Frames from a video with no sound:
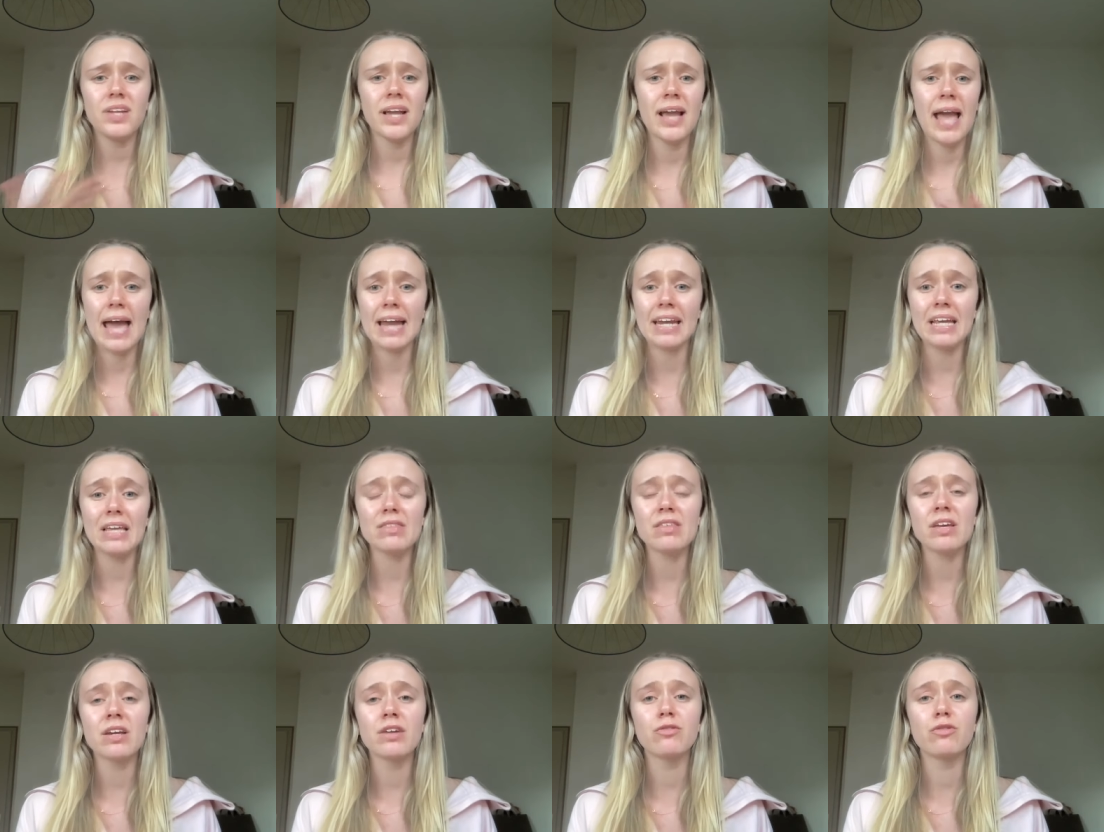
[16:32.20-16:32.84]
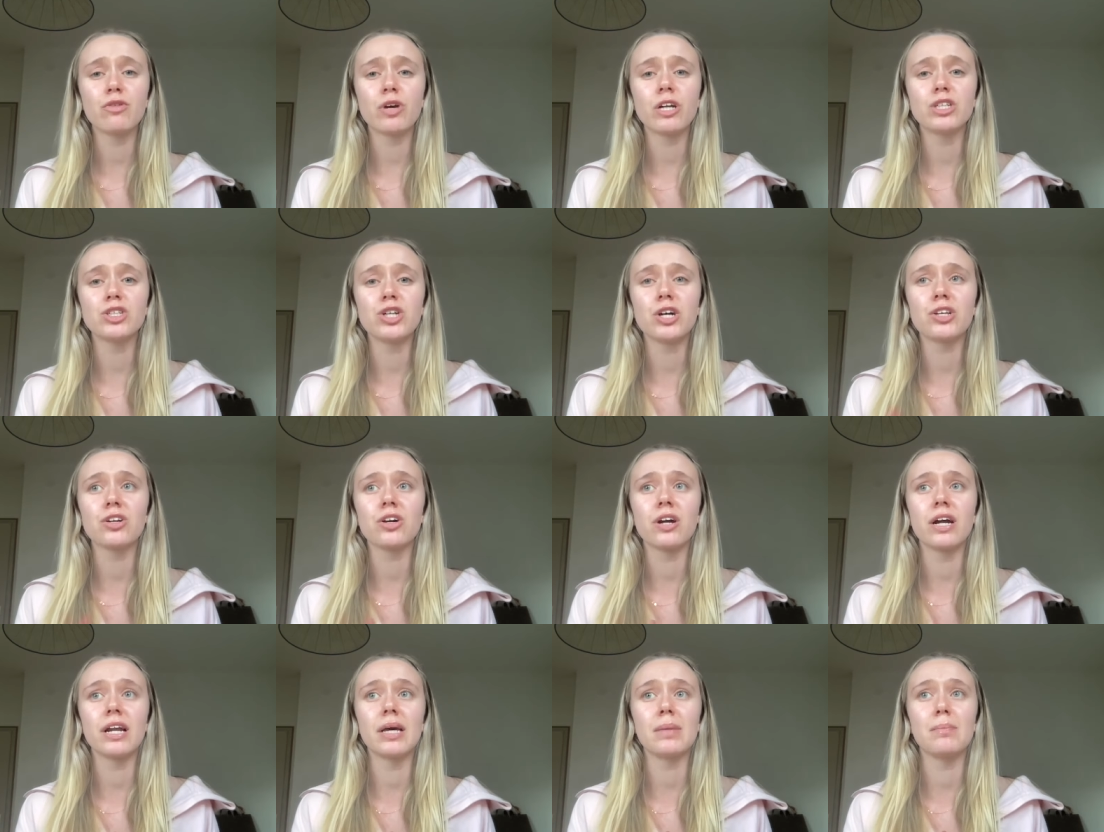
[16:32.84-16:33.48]
anything for each
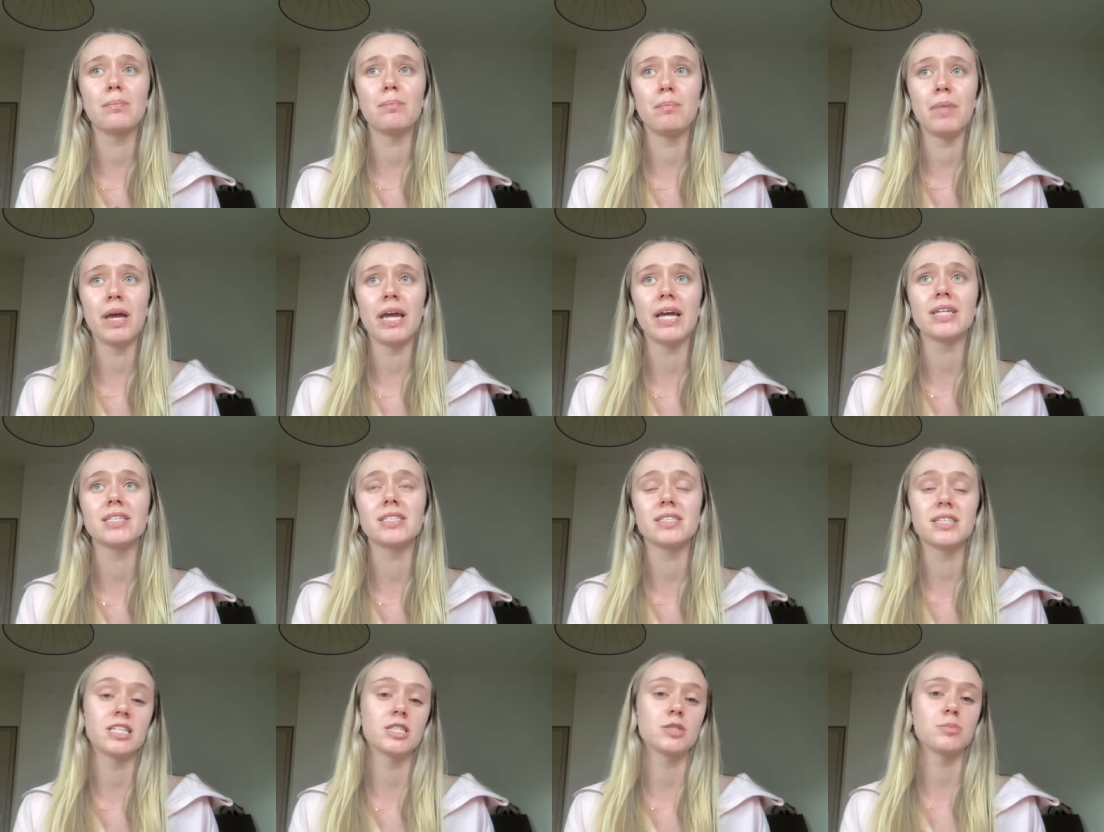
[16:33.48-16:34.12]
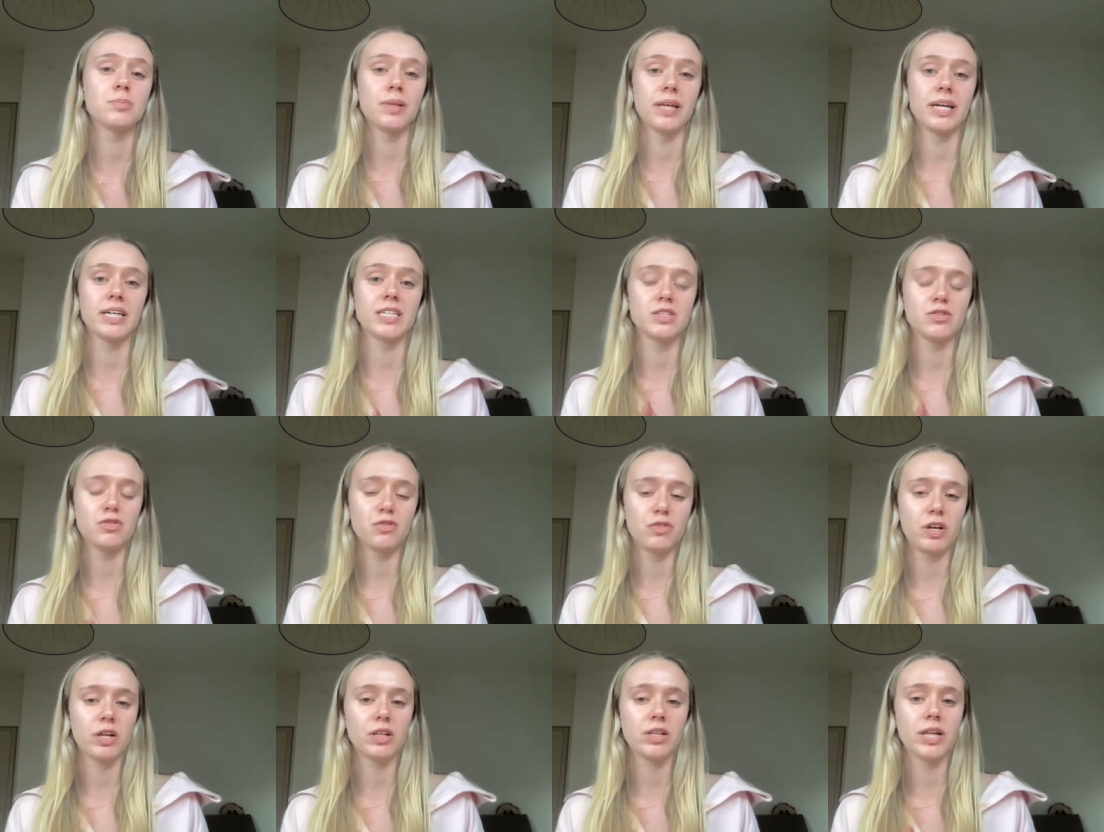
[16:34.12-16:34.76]
other, and it makes this place
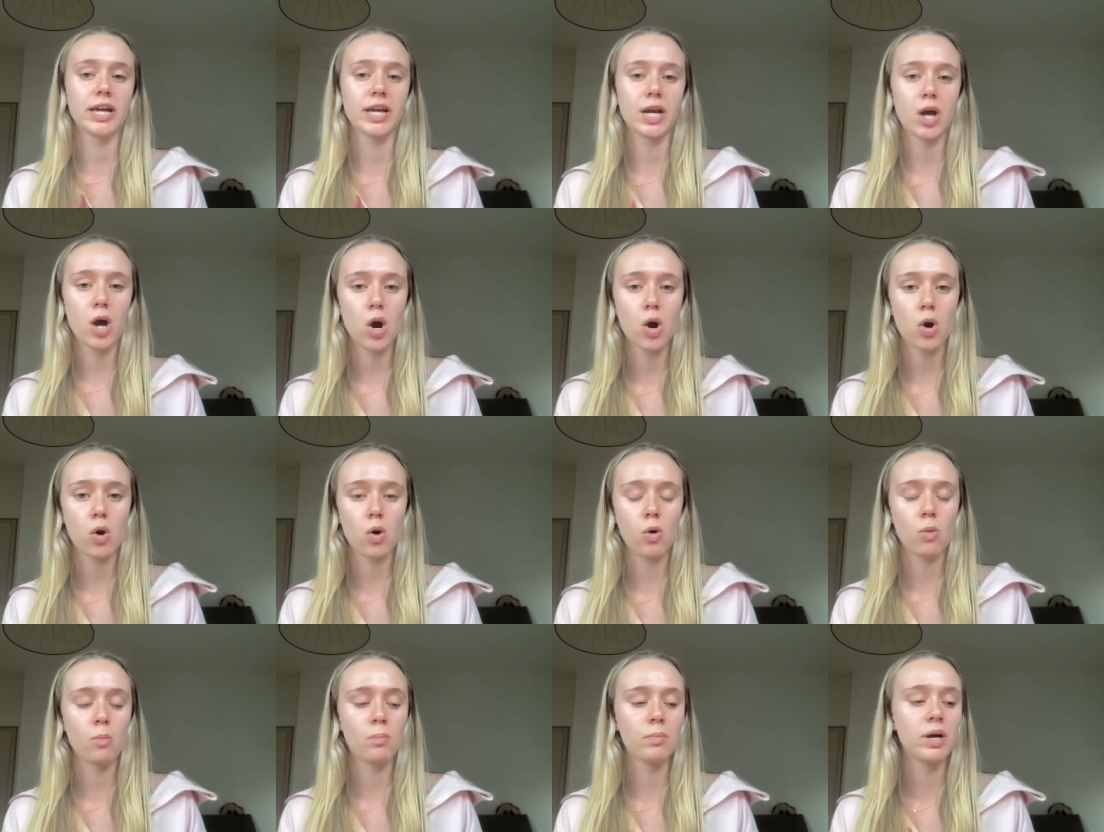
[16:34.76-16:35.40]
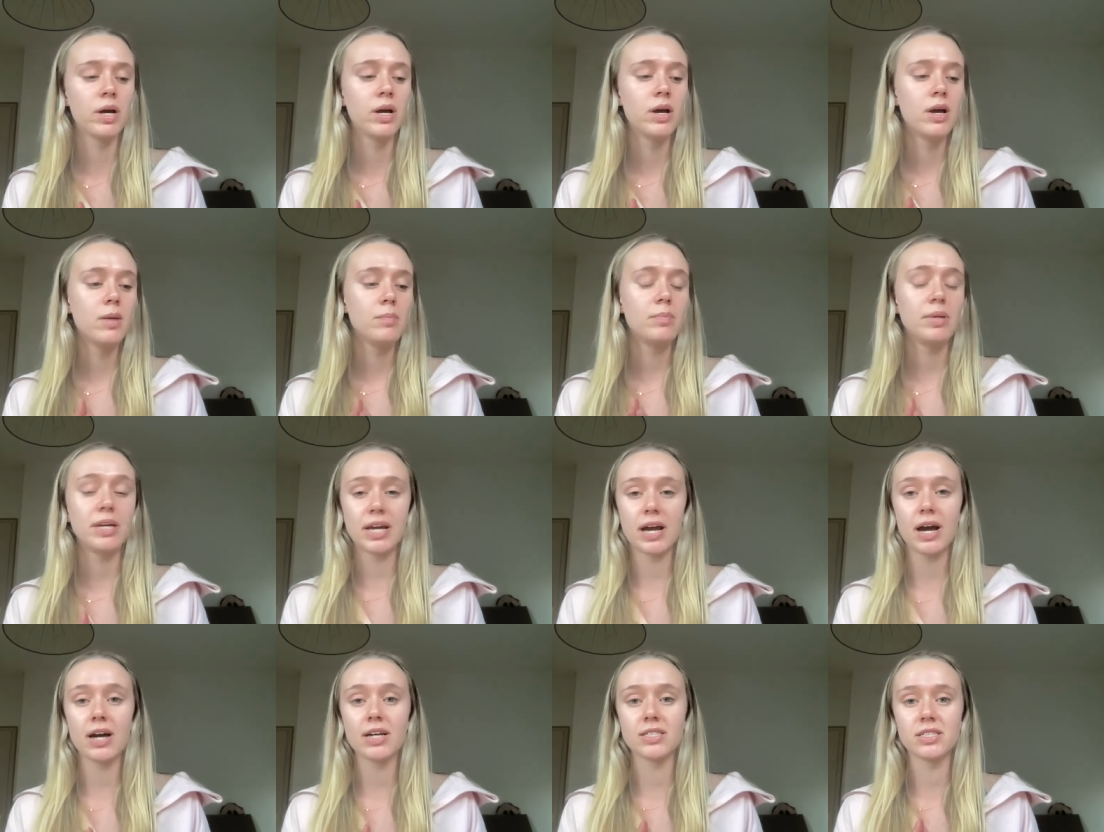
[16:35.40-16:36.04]
feel like home
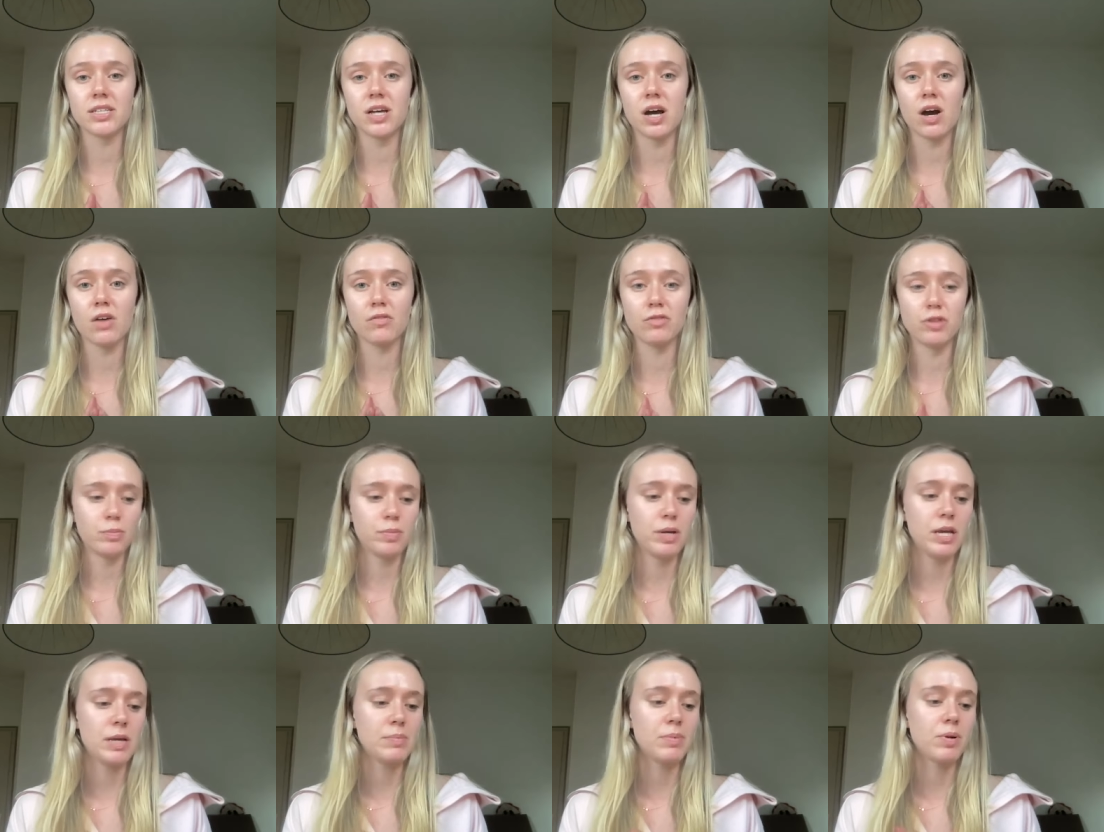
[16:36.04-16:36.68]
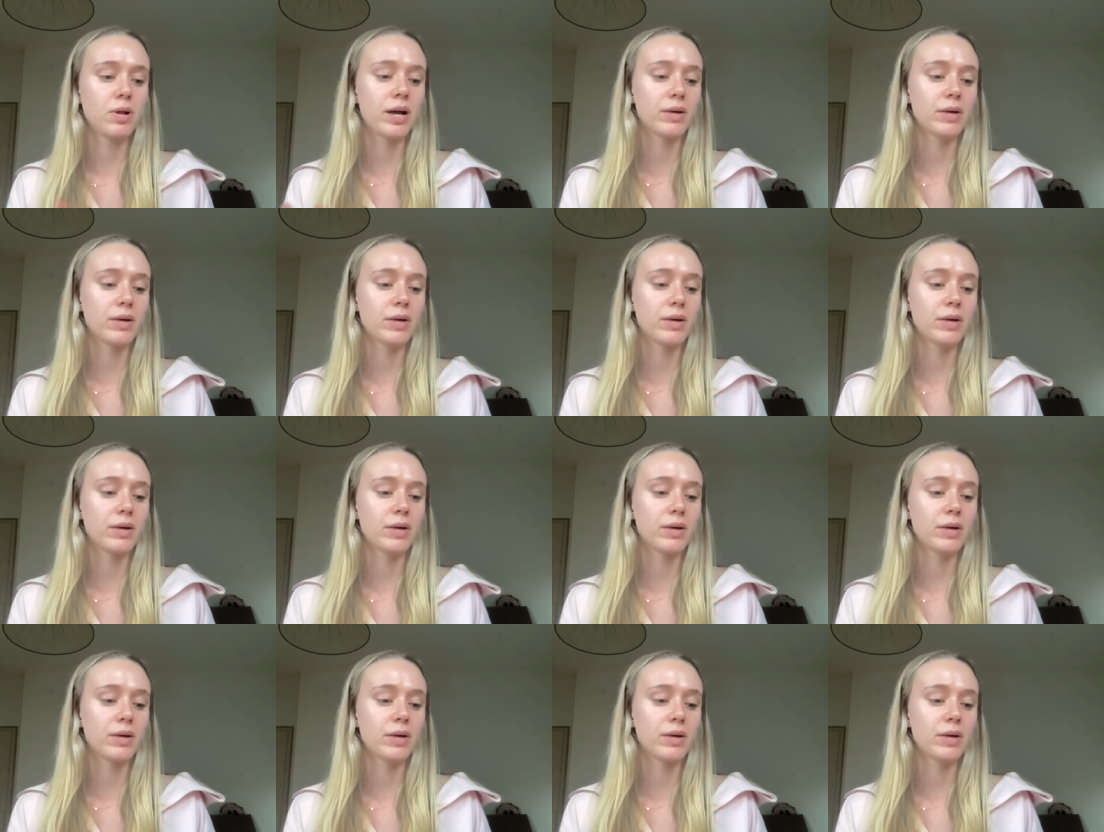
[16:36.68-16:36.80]
because of the people.